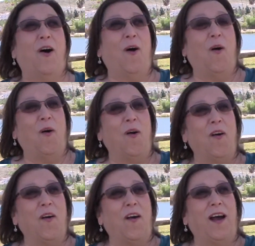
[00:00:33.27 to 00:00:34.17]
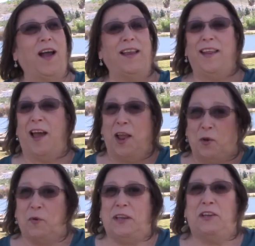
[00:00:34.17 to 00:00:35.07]
or an
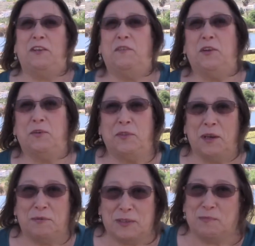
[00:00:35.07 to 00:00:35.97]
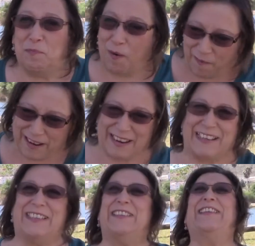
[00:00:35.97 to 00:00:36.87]
unwindy view that was boring.
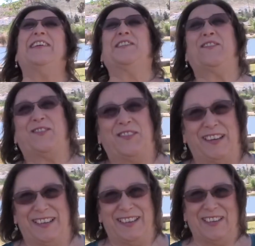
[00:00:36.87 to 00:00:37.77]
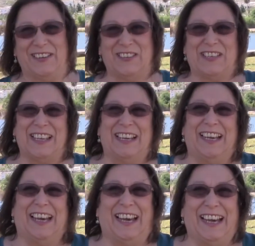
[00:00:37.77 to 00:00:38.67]
So guess which one I chose.
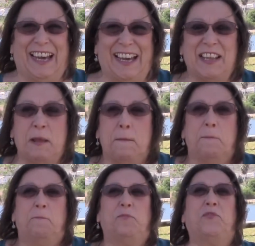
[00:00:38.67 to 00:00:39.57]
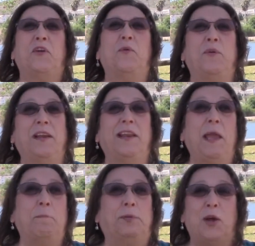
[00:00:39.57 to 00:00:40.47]
So we're going to
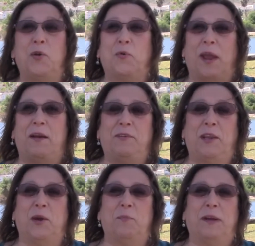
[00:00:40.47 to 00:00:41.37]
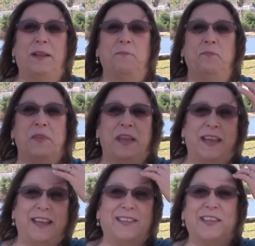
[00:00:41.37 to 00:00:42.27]
get blown around here, but
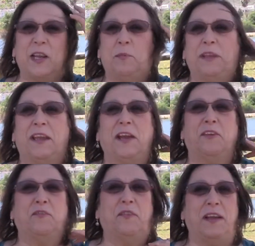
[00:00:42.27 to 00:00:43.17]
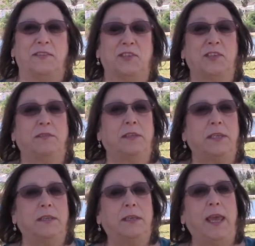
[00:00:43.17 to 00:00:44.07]
it's going to be kind of fun. So
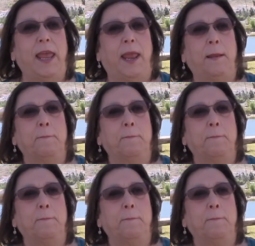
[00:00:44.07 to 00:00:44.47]
today